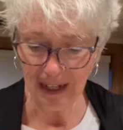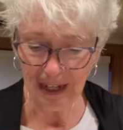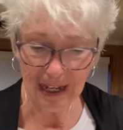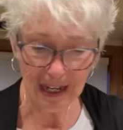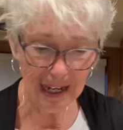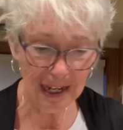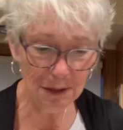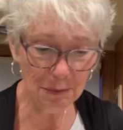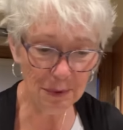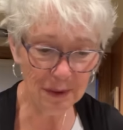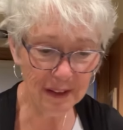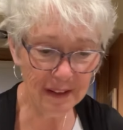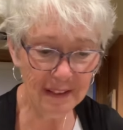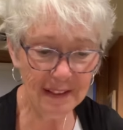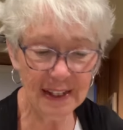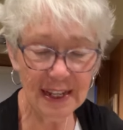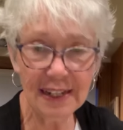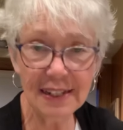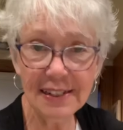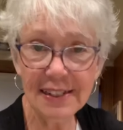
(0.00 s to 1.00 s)
I will
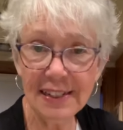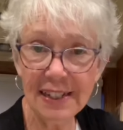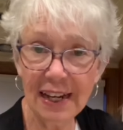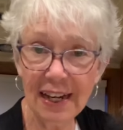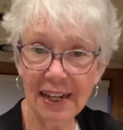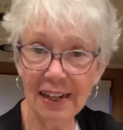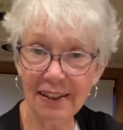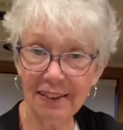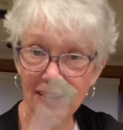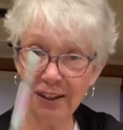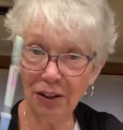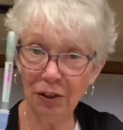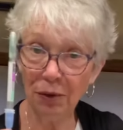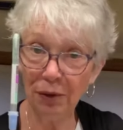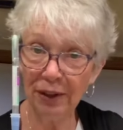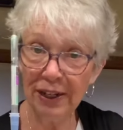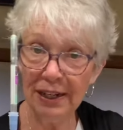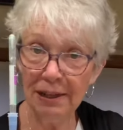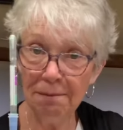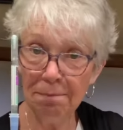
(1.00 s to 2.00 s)
then take the
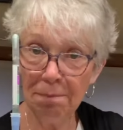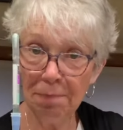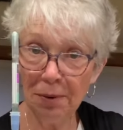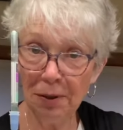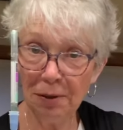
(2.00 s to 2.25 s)
green